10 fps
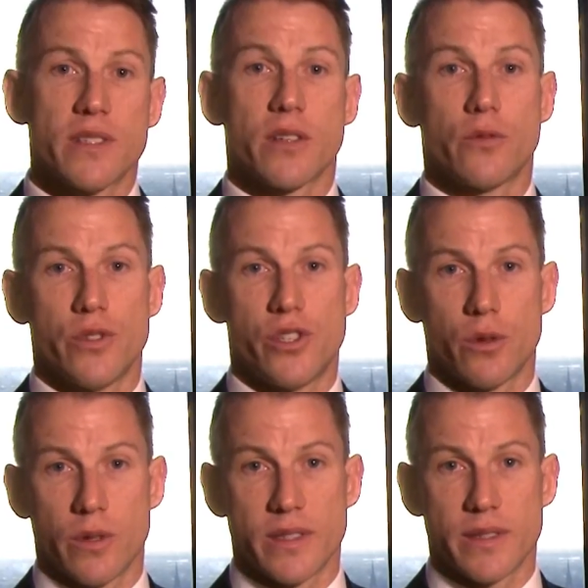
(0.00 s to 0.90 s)
is a good
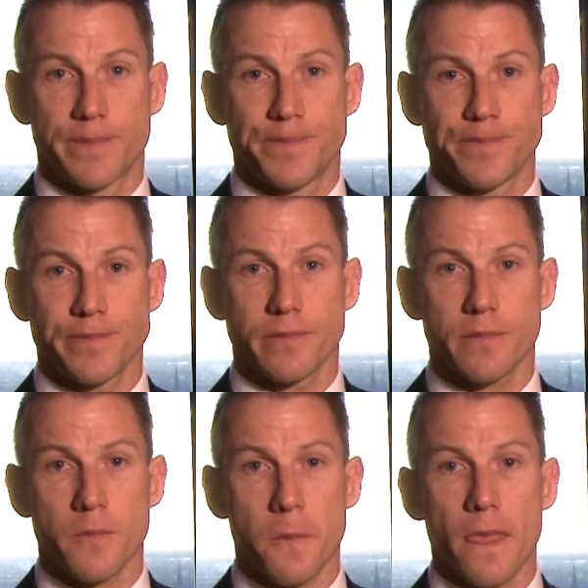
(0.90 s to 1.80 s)
choice.
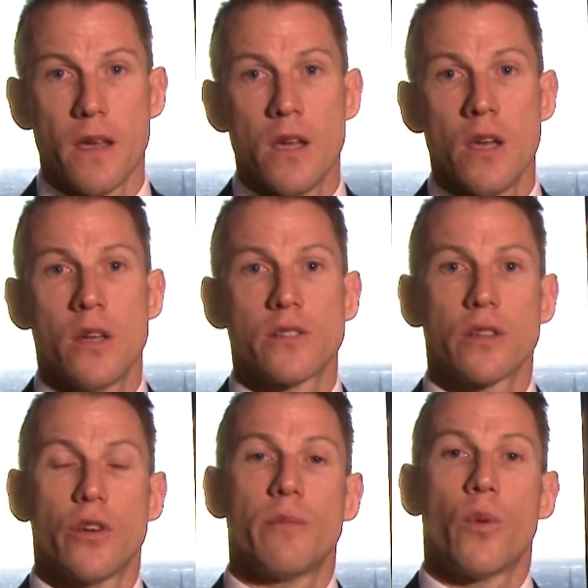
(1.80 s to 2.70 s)
To
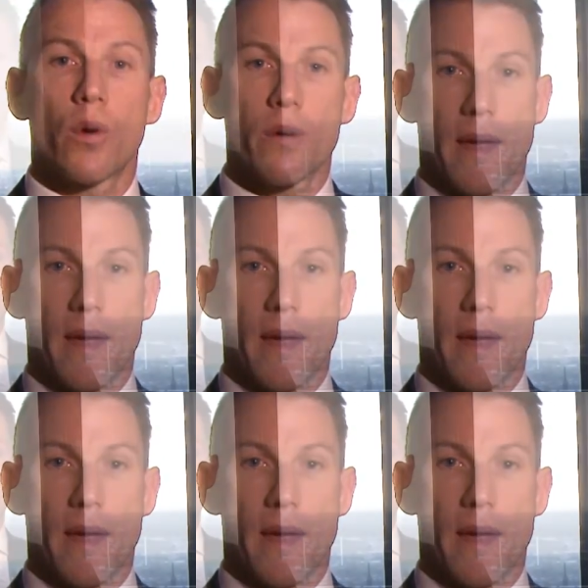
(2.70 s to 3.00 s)
learn more